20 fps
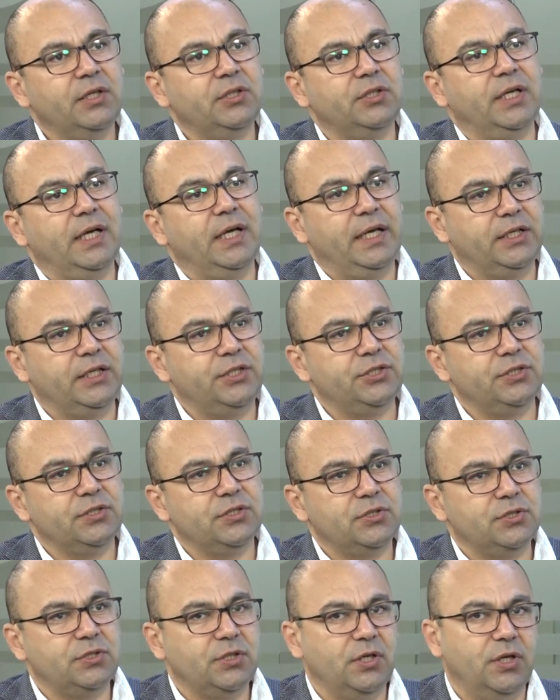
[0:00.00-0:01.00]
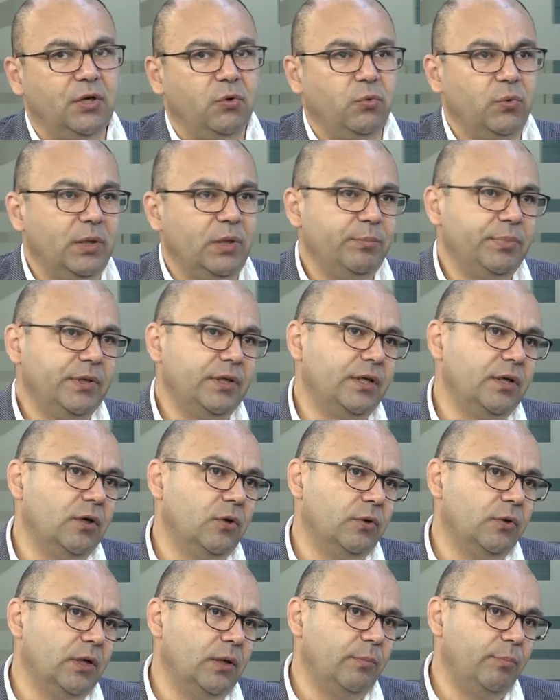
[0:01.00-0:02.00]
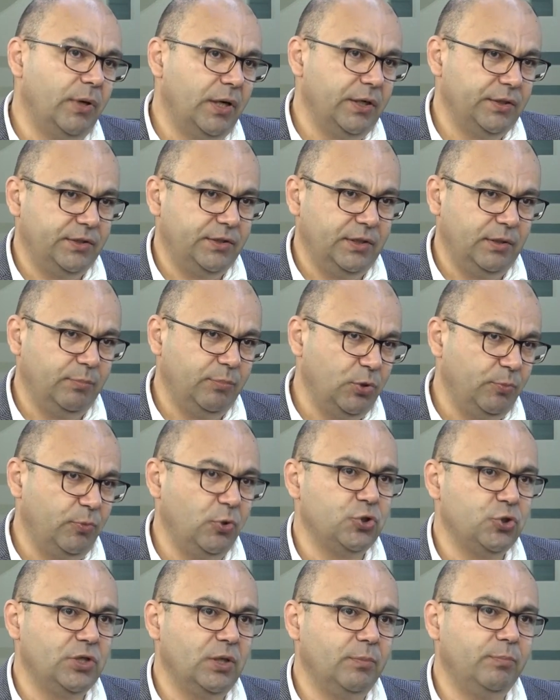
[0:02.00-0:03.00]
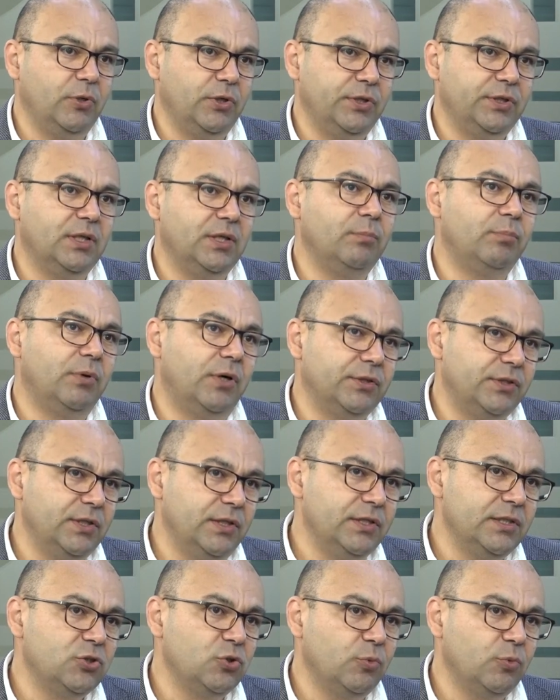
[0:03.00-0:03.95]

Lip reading: the elections will be on a proportional political party list,